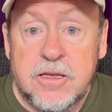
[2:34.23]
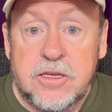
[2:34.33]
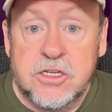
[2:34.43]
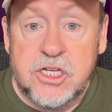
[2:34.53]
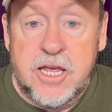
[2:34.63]

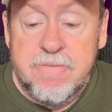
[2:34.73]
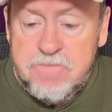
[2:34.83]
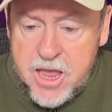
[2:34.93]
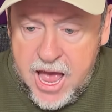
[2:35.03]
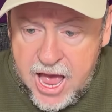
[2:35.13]
You see,
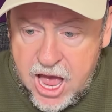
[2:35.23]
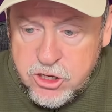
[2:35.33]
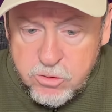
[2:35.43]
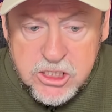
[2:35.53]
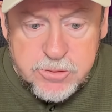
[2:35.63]
how
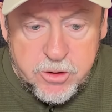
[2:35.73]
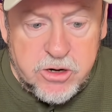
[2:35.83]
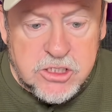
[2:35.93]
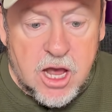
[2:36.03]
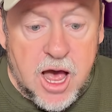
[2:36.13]
you
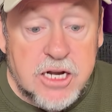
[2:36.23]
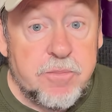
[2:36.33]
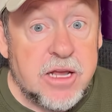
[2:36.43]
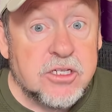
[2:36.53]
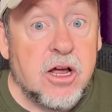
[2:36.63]
experience God
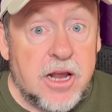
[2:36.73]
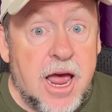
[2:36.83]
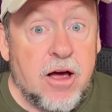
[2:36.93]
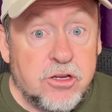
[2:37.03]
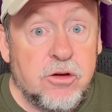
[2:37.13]
depends on
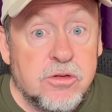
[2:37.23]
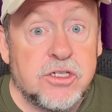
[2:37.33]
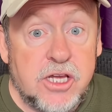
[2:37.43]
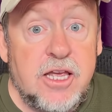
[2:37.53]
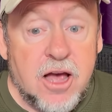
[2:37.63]
how you
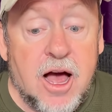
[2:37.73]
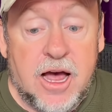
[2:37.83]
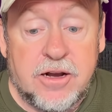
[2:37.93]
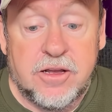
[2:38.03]
see God.